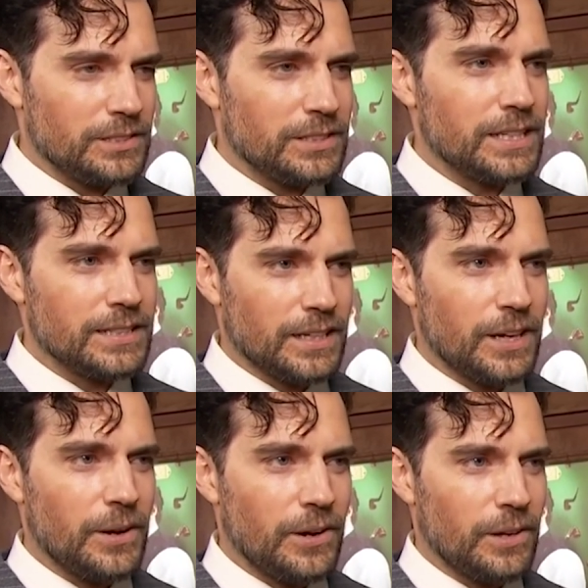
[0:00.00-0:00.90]
Lots of
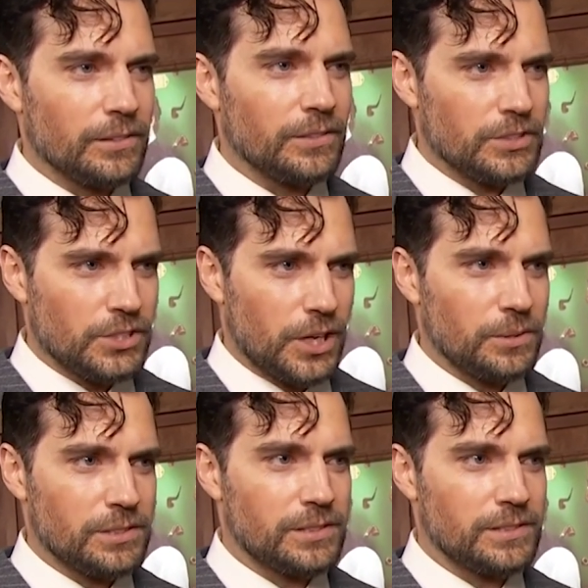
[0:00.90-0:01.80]
teasing going on, lots of
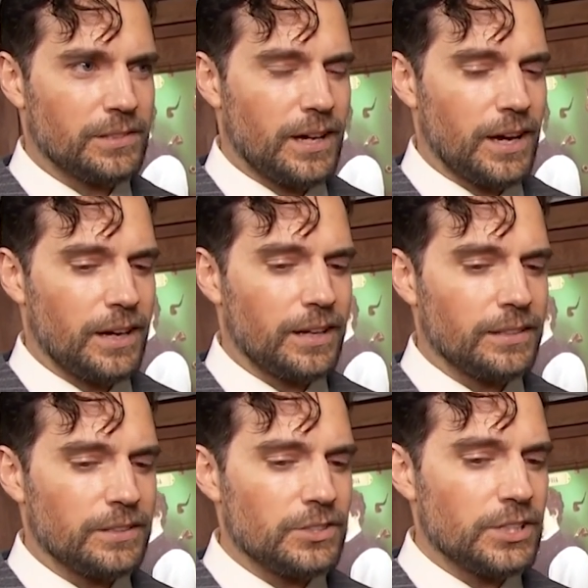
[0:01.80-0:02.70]
jokes.
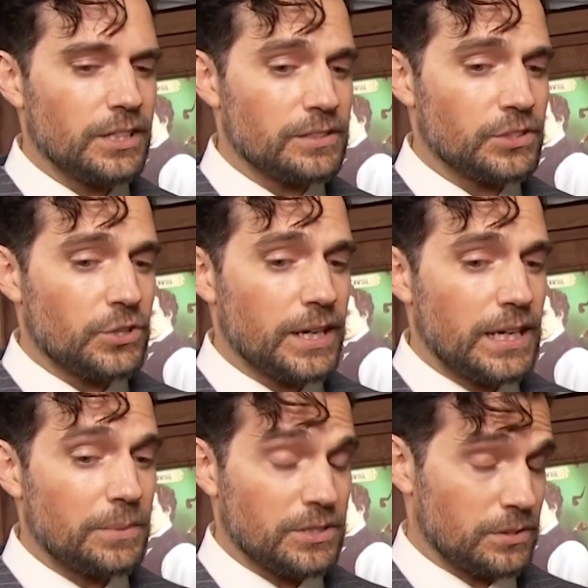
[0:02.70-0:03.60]
Uh, she doesn't try
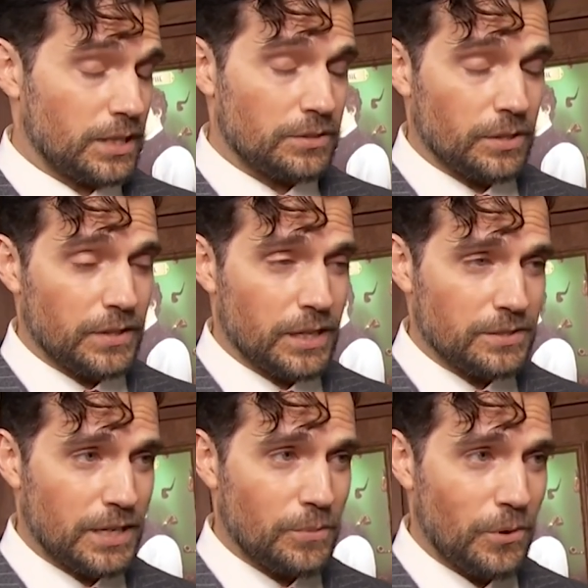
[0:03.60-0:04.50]
to get me to do TikTok
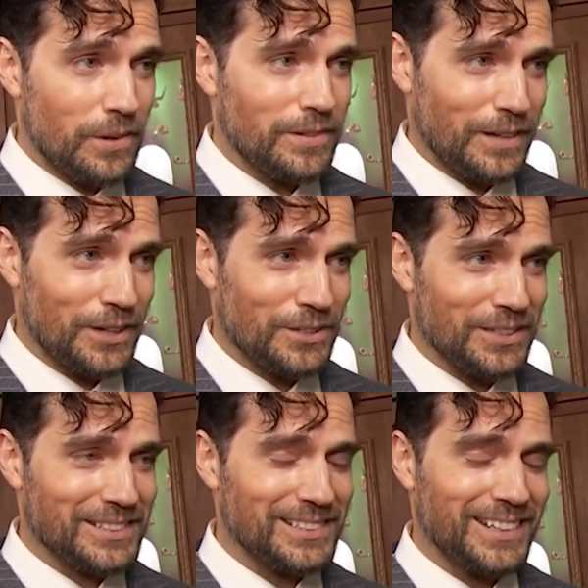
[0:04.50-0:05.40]
videos anymore, thank
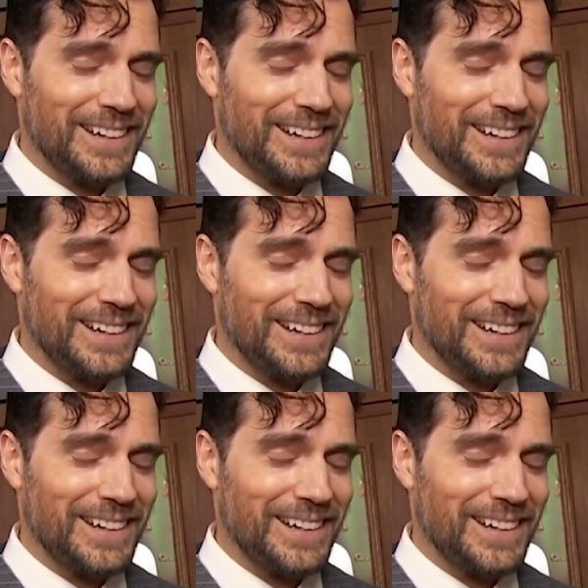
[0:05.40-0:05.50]
goodness.